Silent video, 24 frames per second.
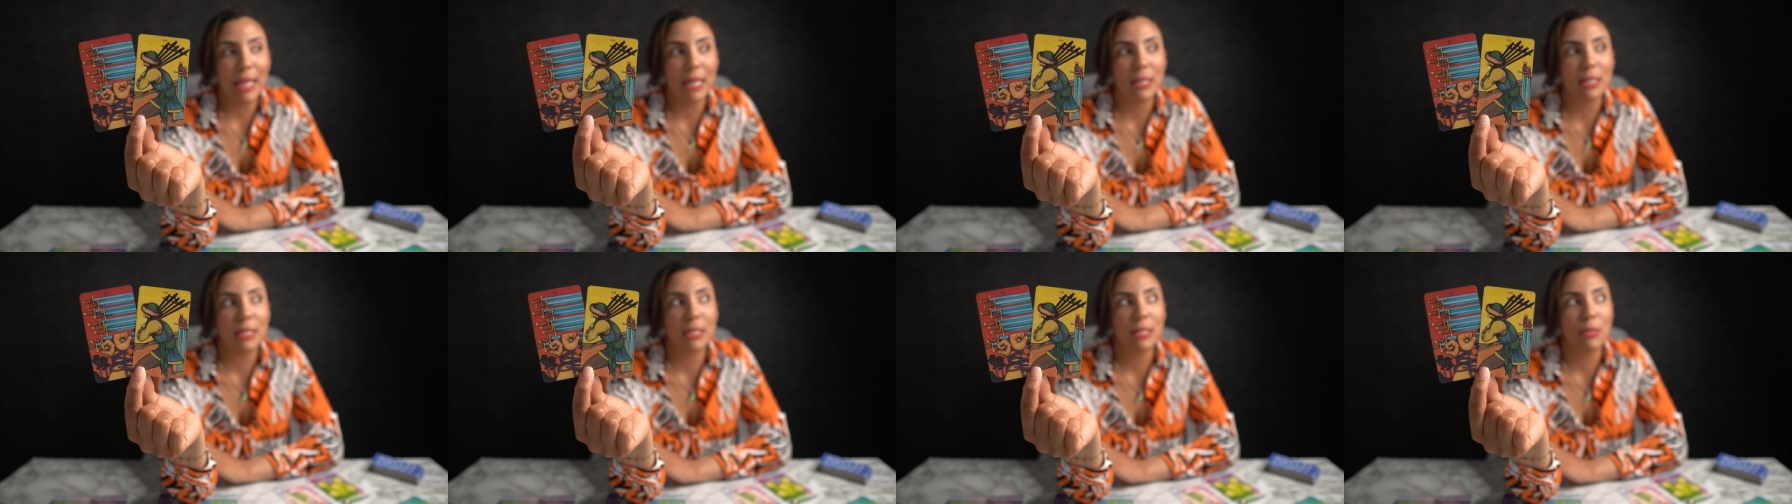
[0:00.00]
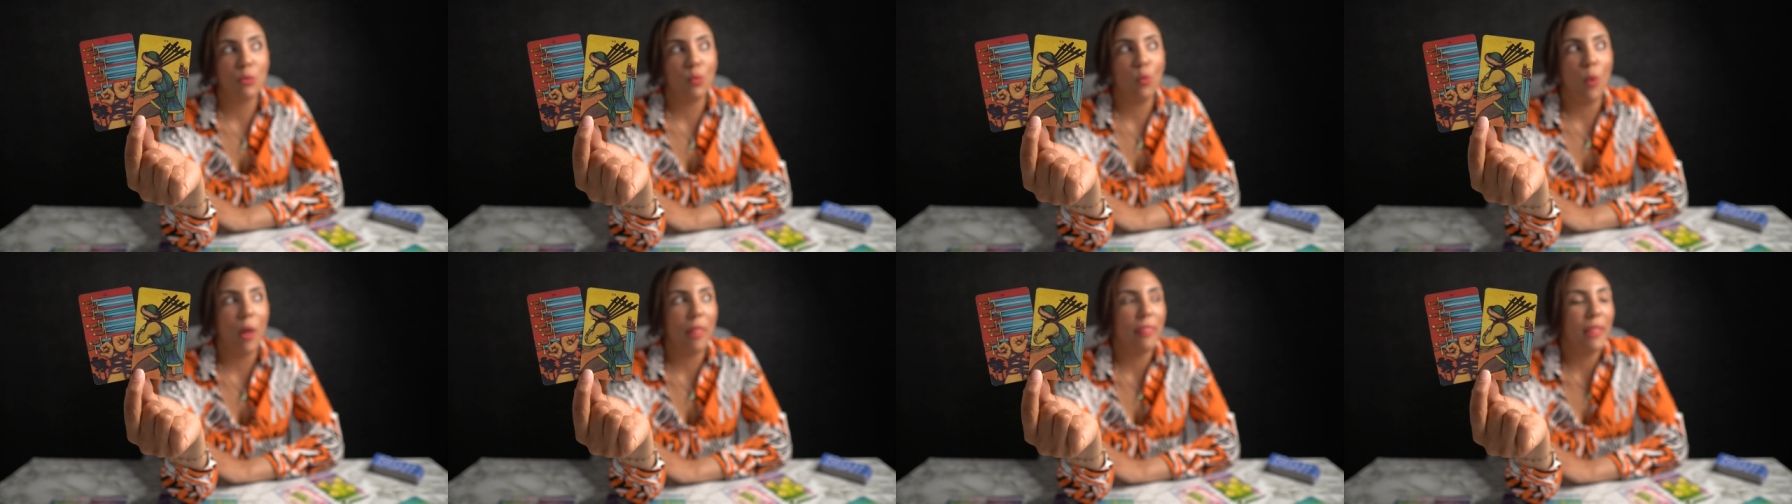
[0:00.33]
it's
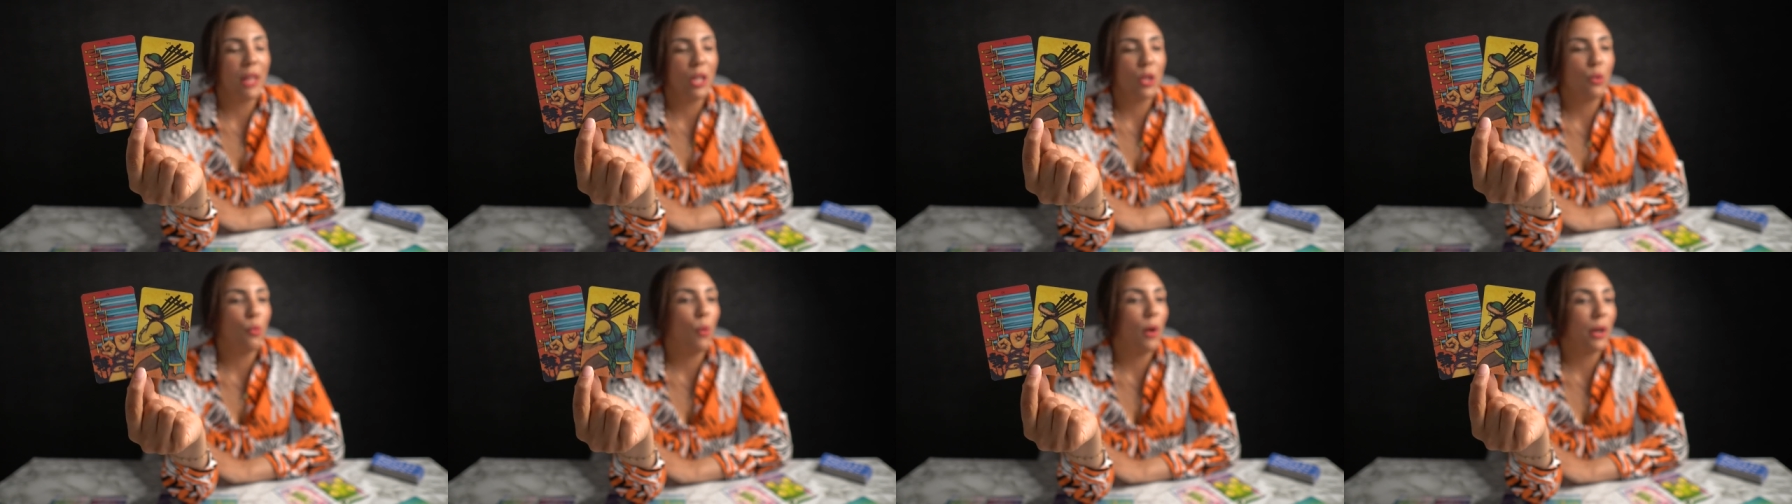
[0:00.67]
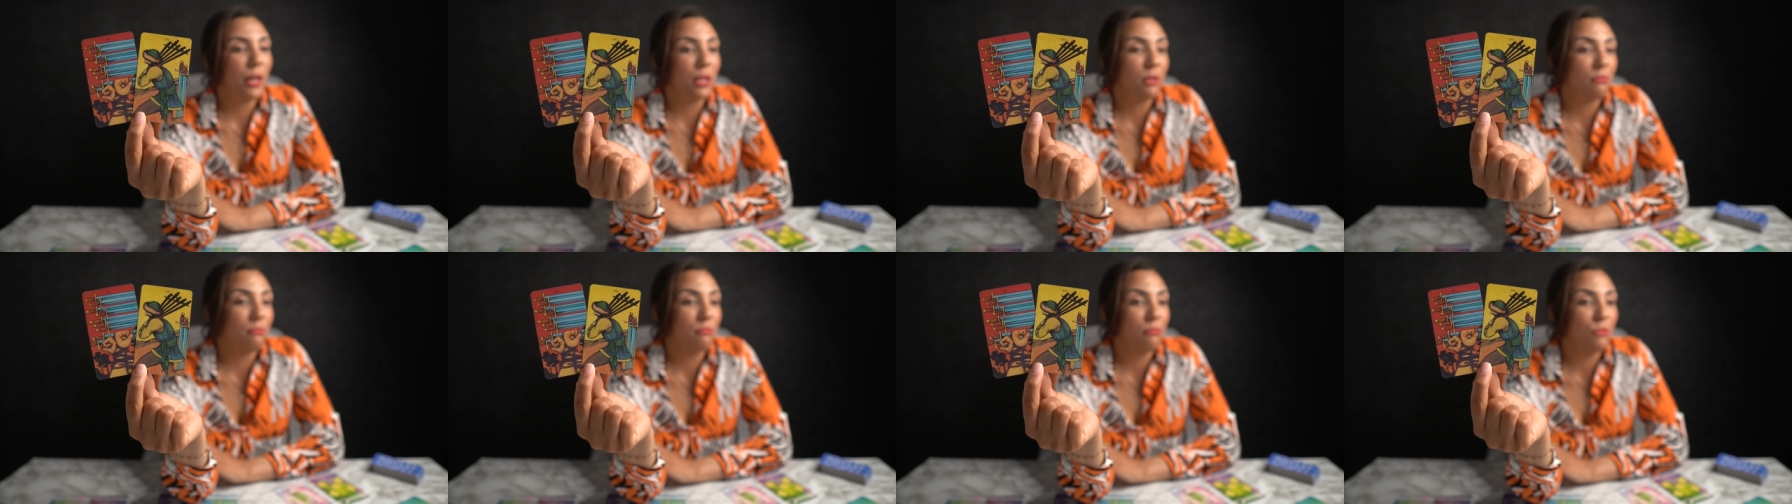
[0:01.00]
one that you
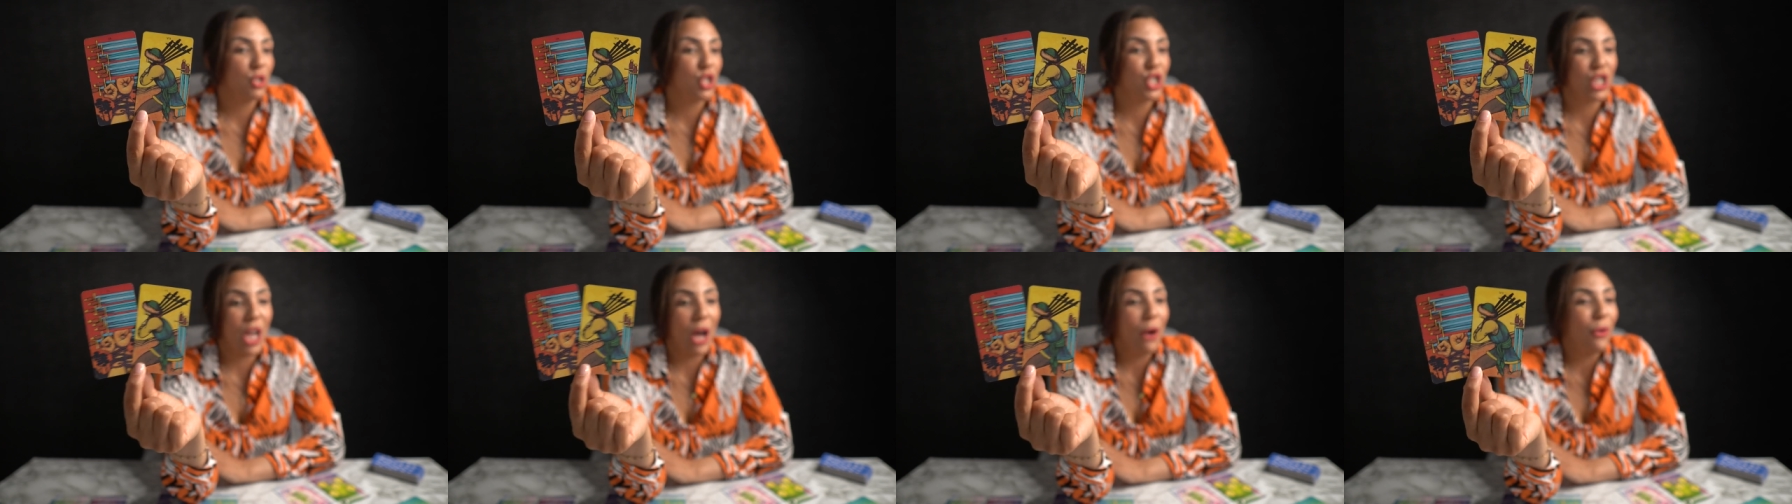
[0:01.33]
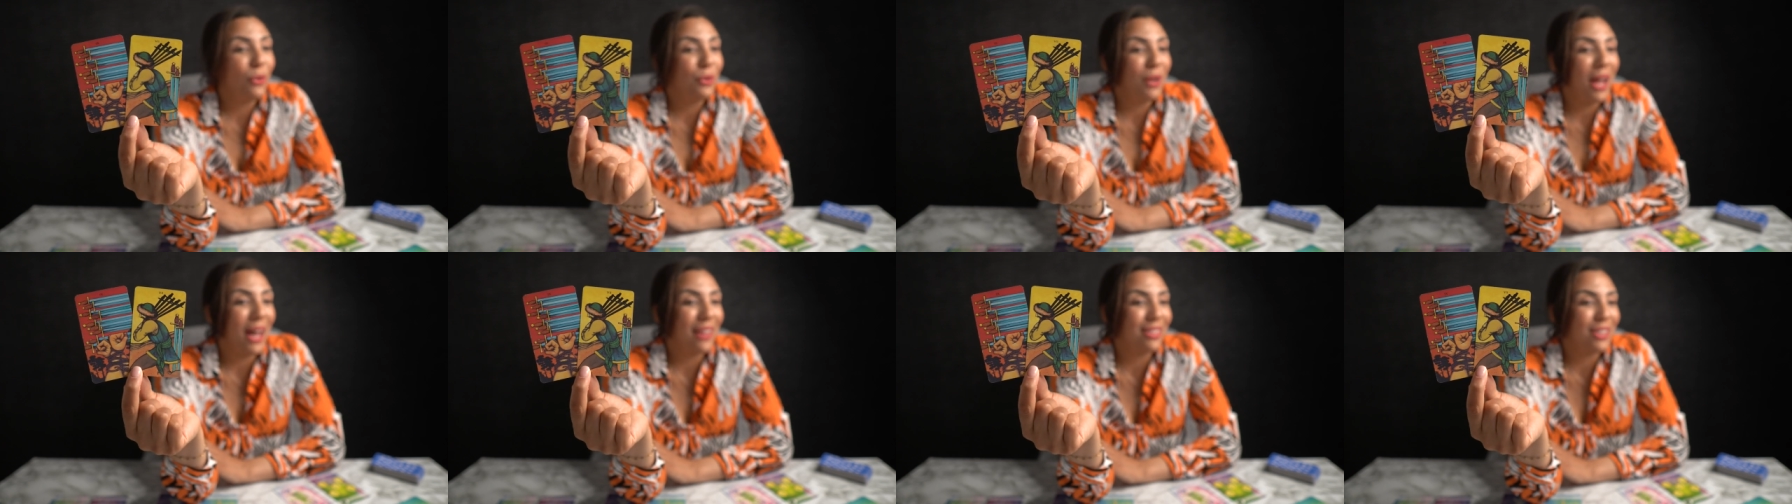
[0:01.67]
want to
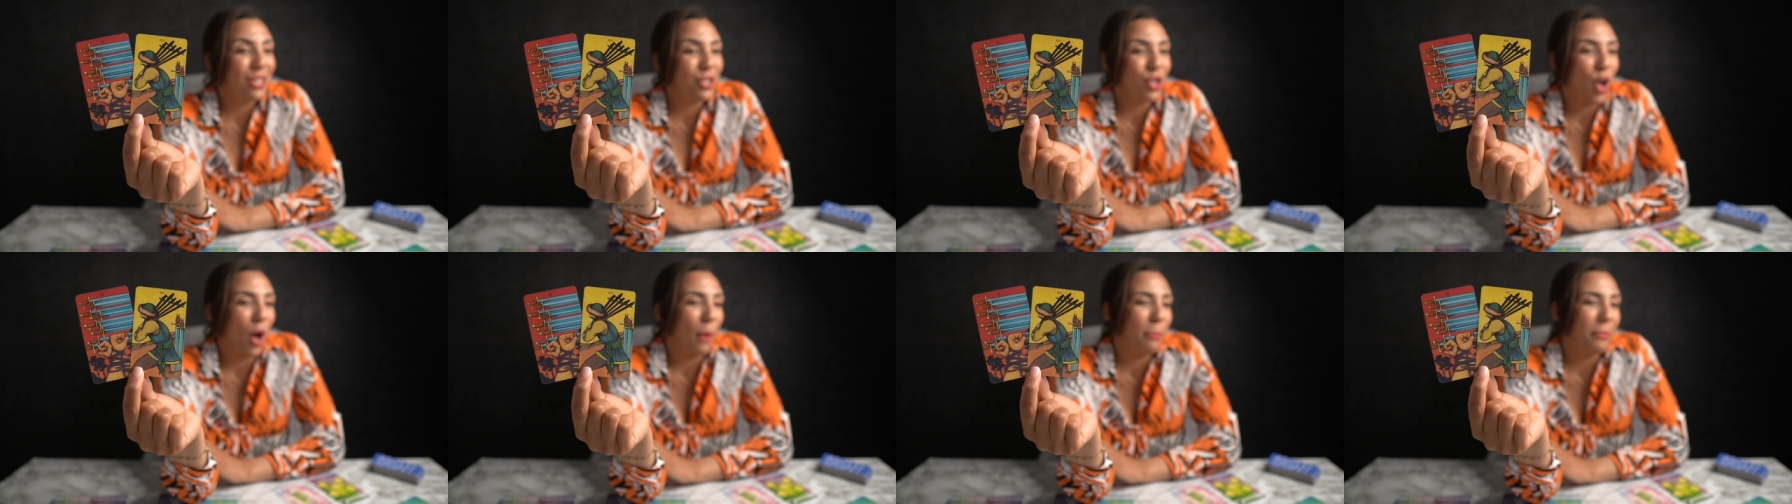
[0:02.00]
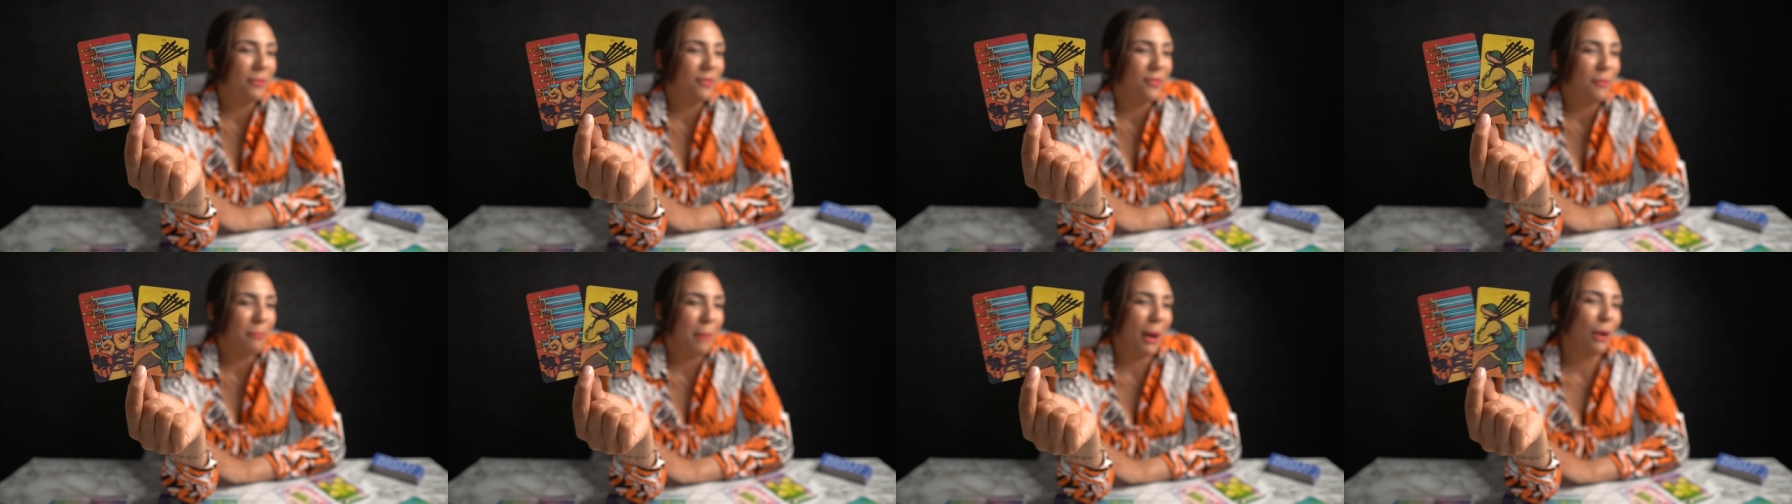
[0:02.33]
shout at the top
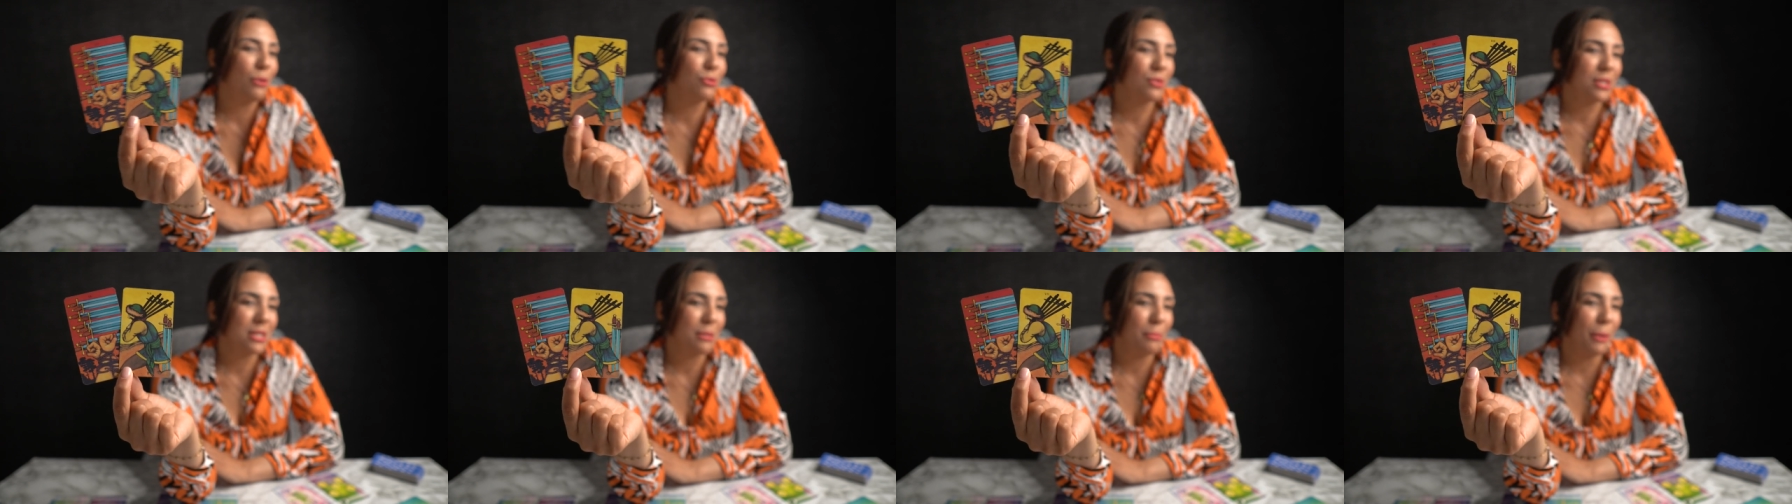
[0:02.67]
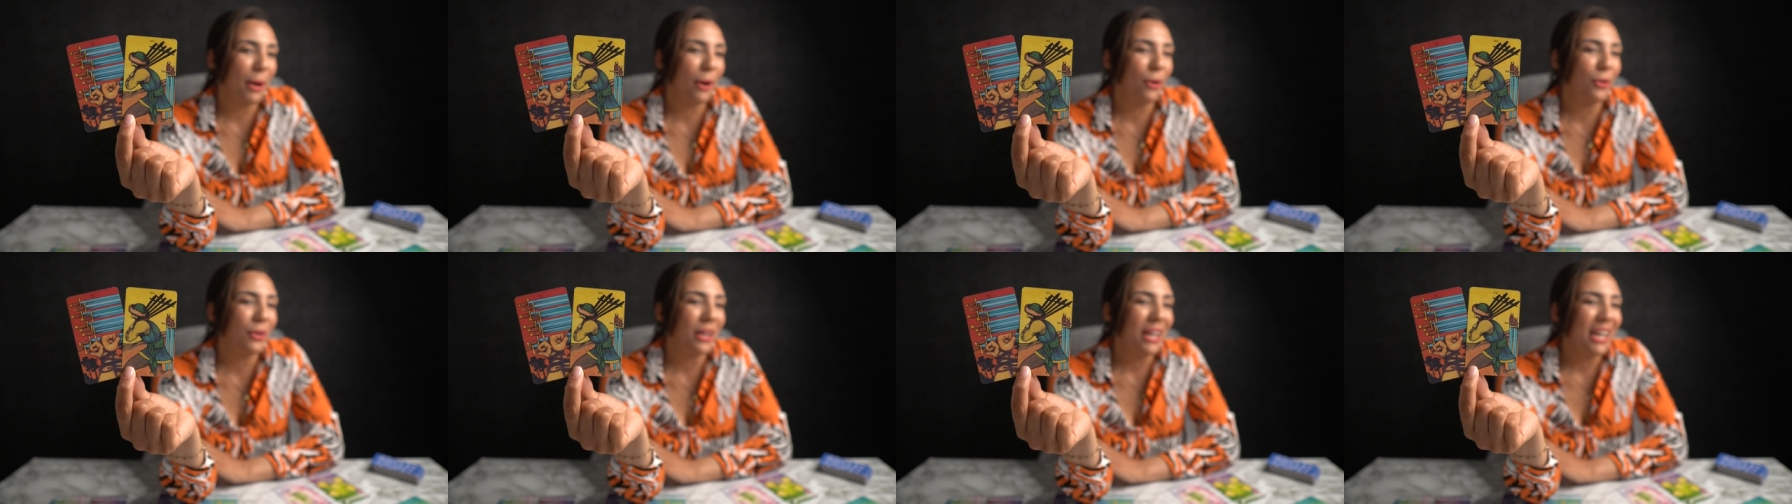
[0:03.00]
of the mountains
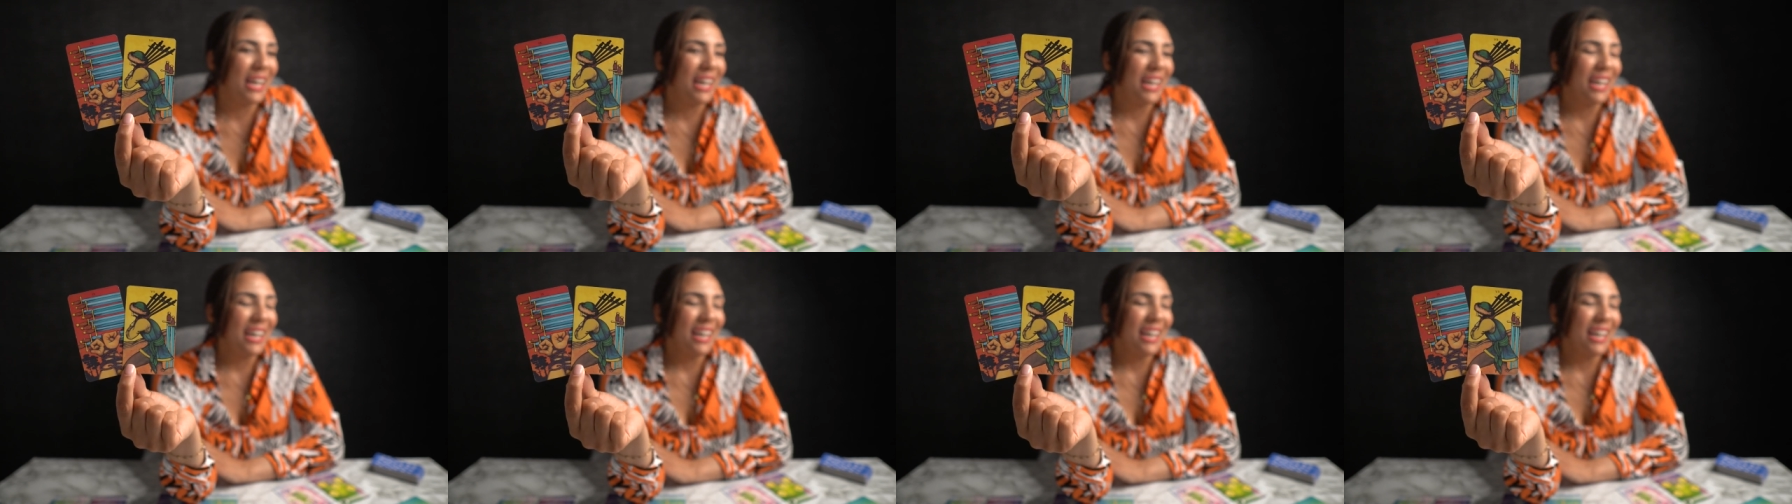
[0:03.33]
about.